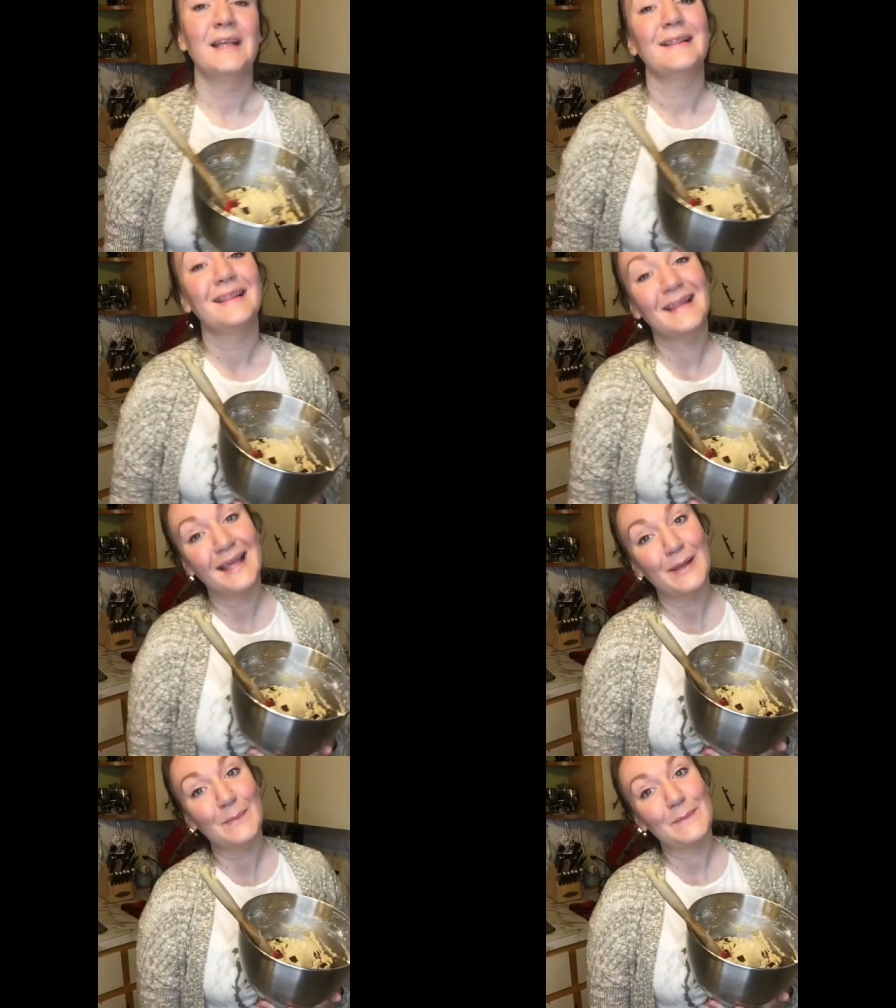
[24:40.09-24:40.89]
And
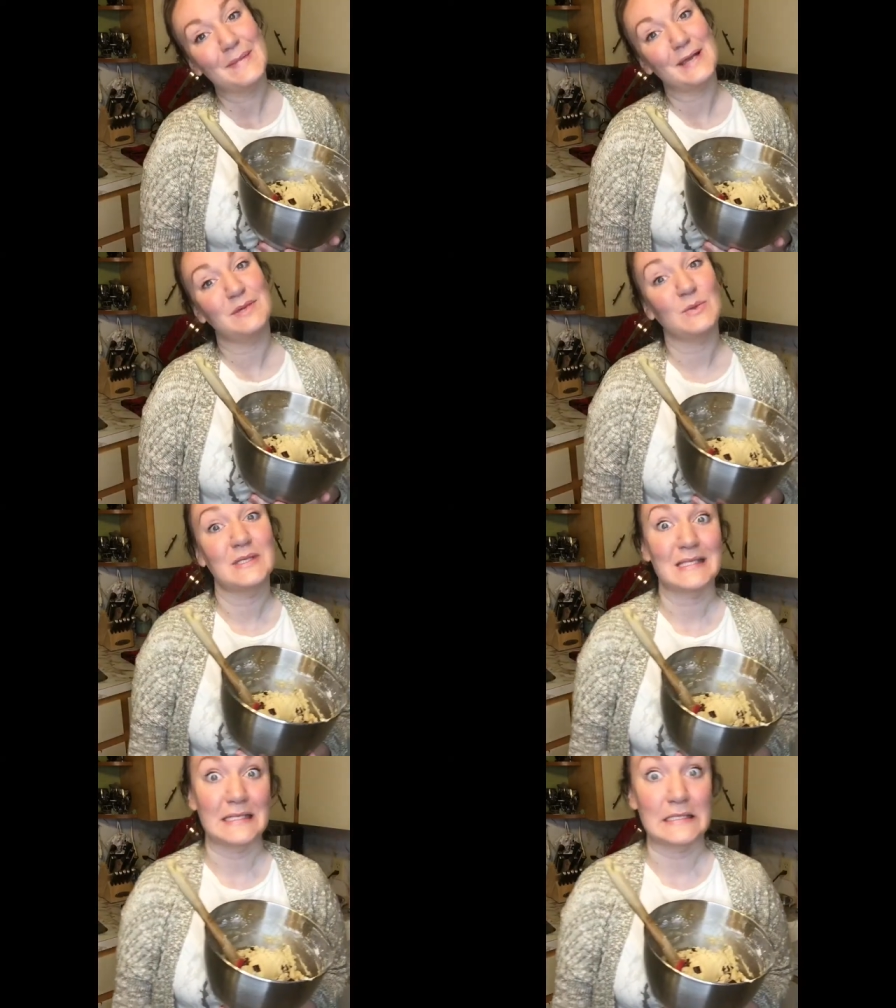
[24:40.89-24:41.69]
then maybe we'll
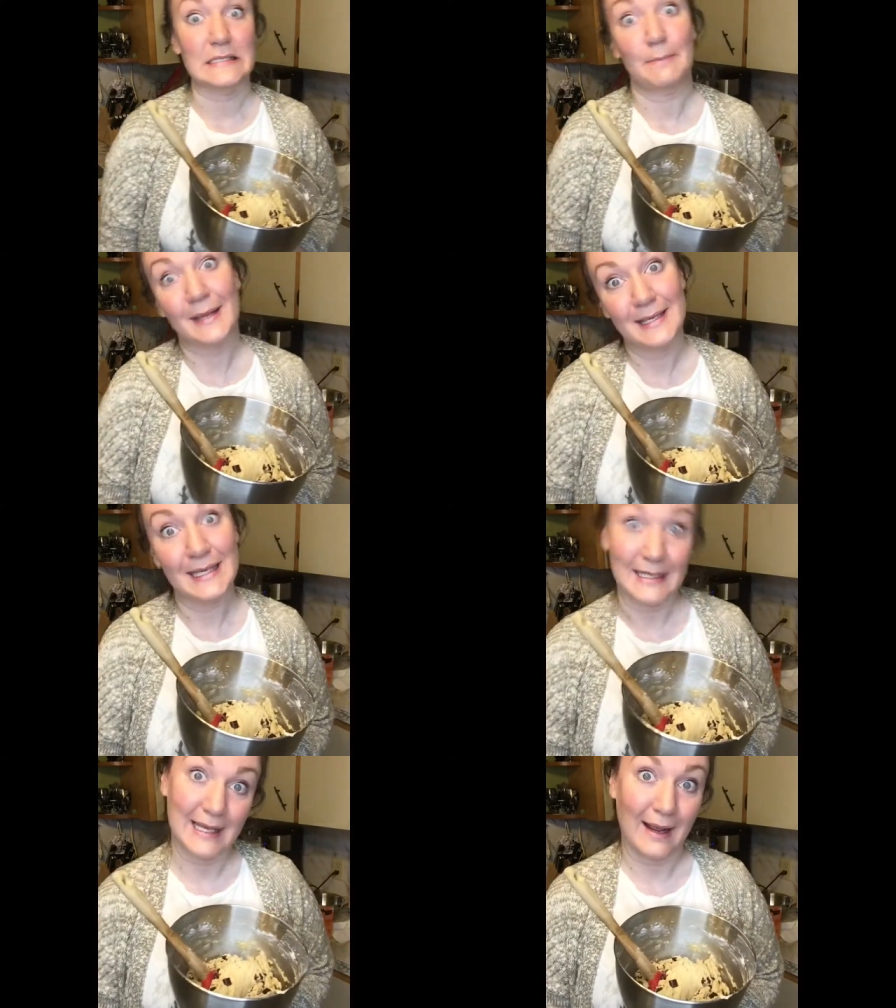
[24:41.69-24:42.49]
sling some
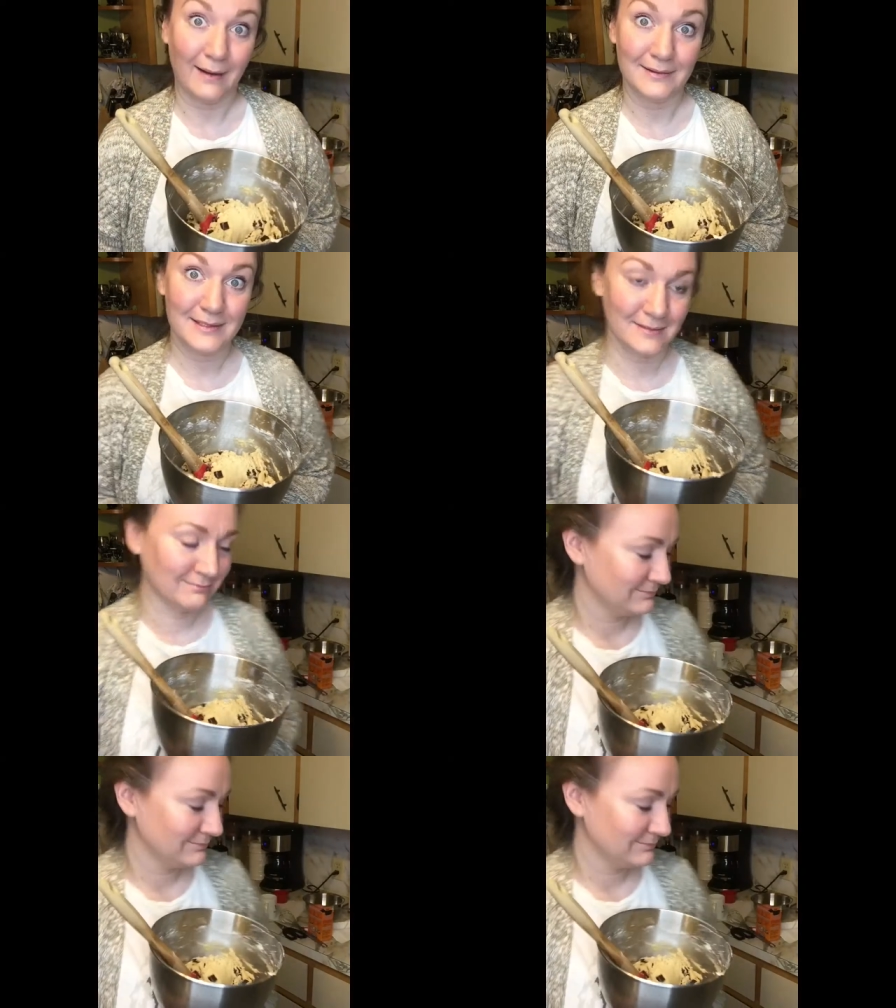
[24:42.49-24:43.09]
kitty cats.